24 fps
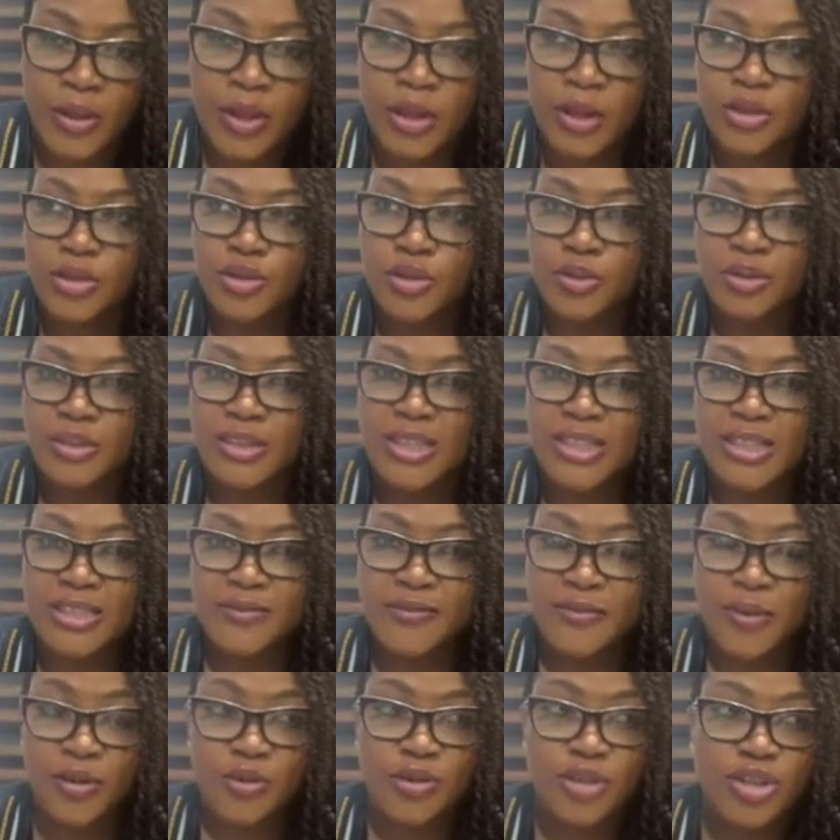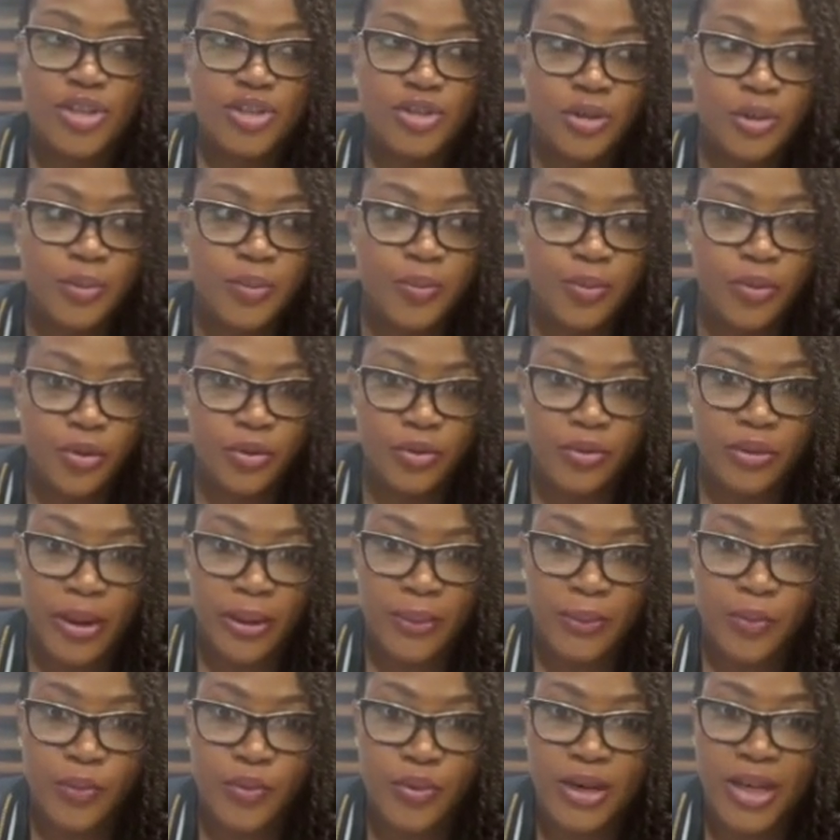So this foundation
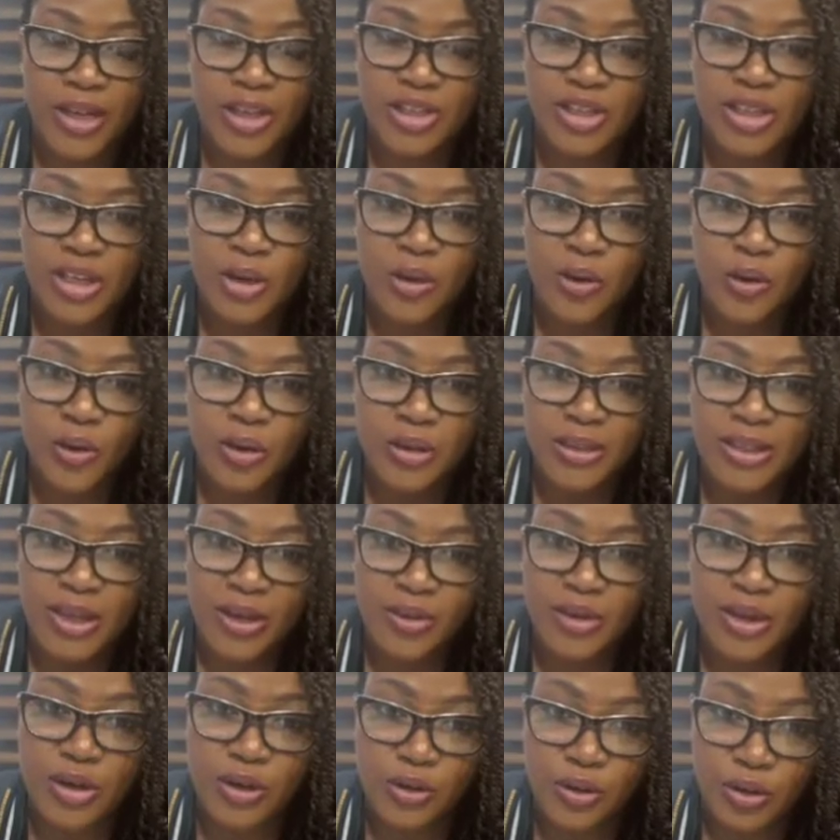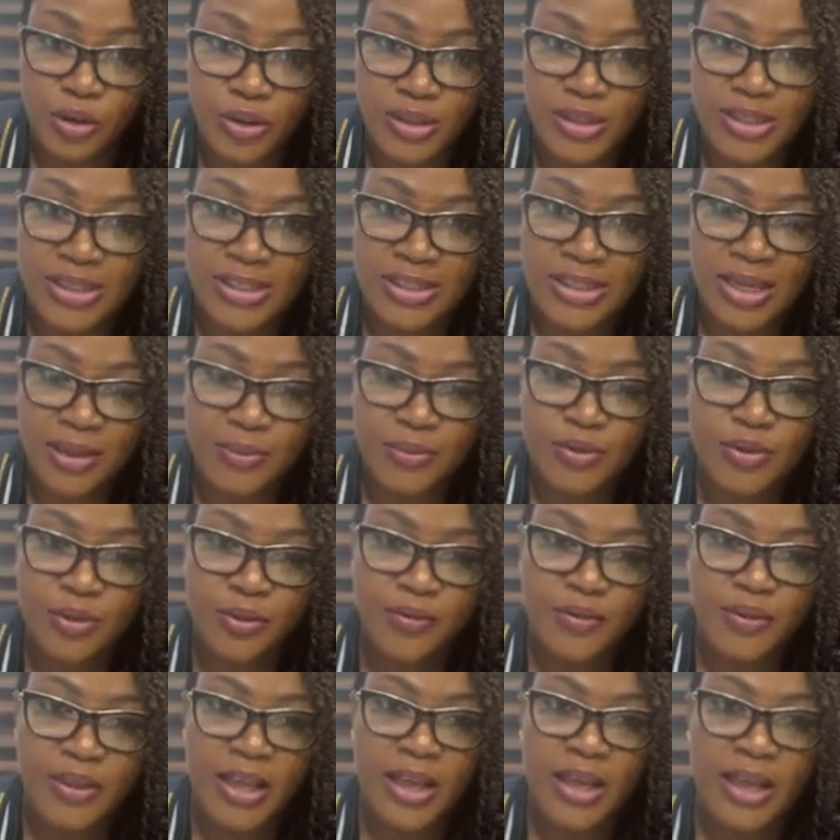program would actually cut down a lot in terms
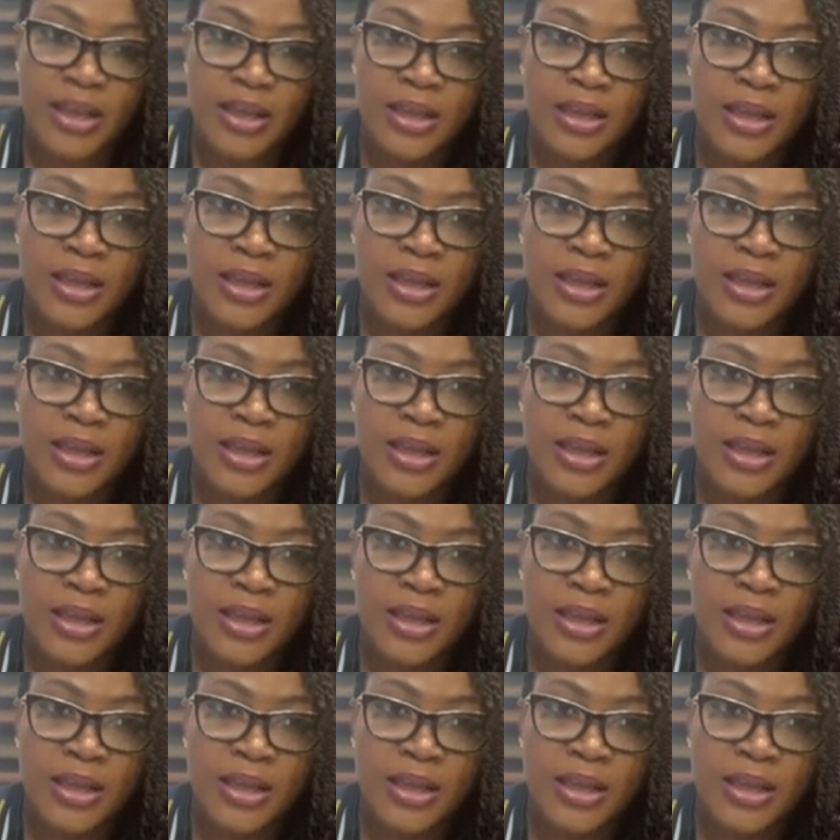of their